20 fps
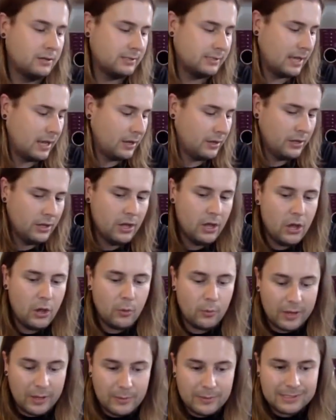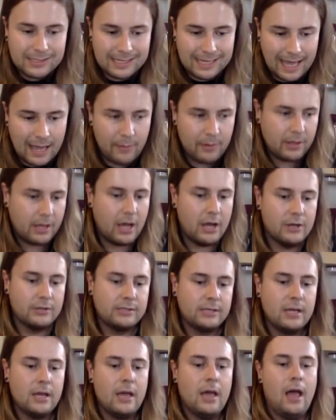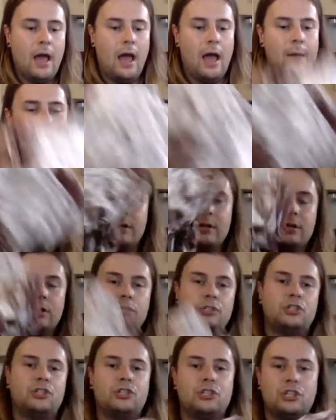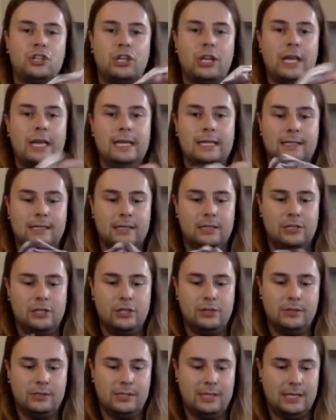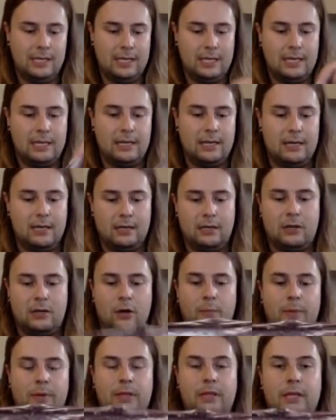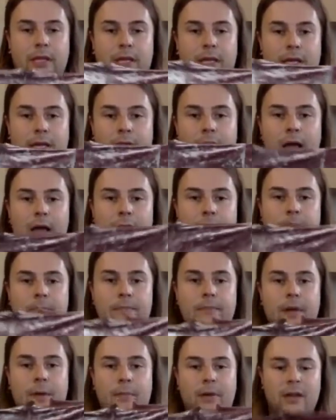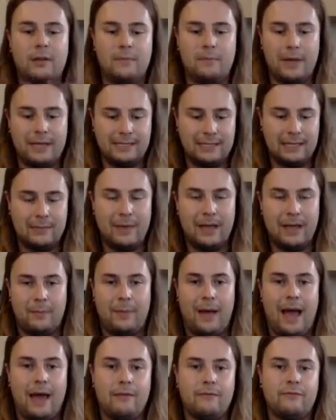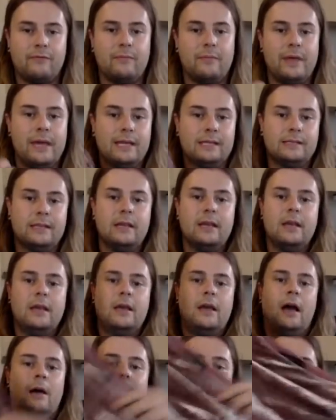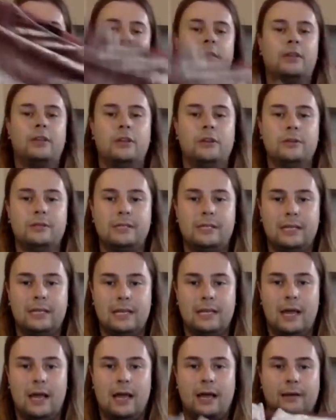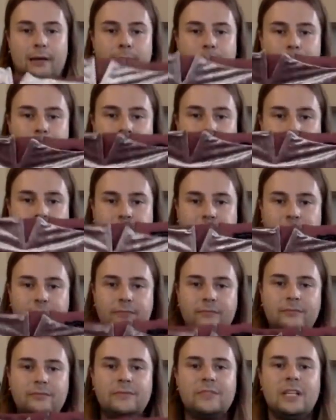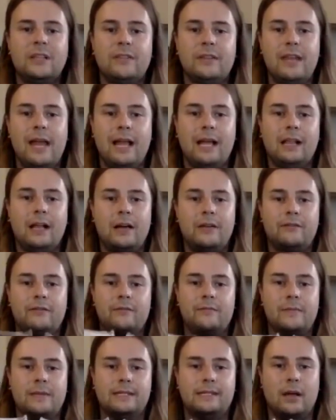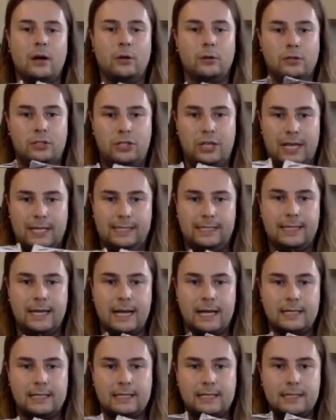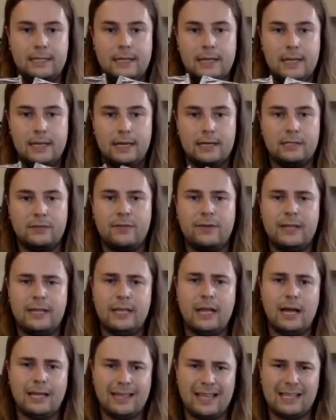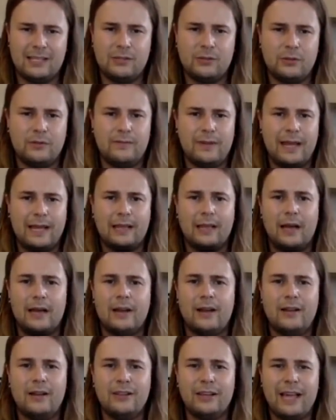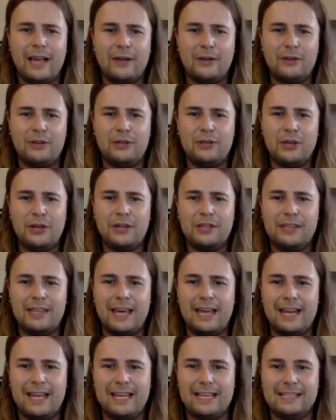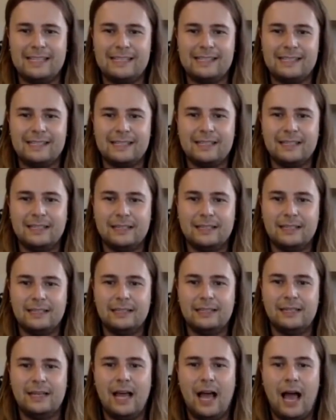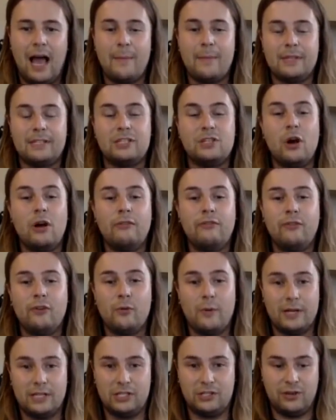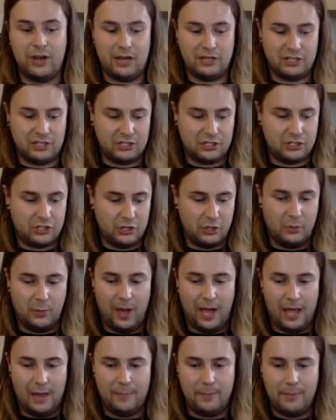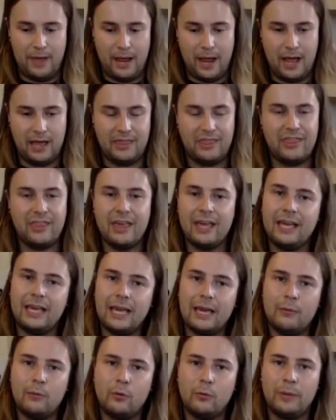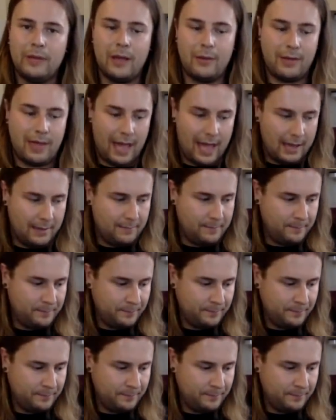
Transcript: So we will see how it goes. I'm going to cheat and use I'm going to basically pattern from this. I'm going to use the neckline from this old chestnut, because I really like that sort of neckline. Oh, look how cute that is. It's not a 4-way stretch, it's 2-way, but I think it will be okay.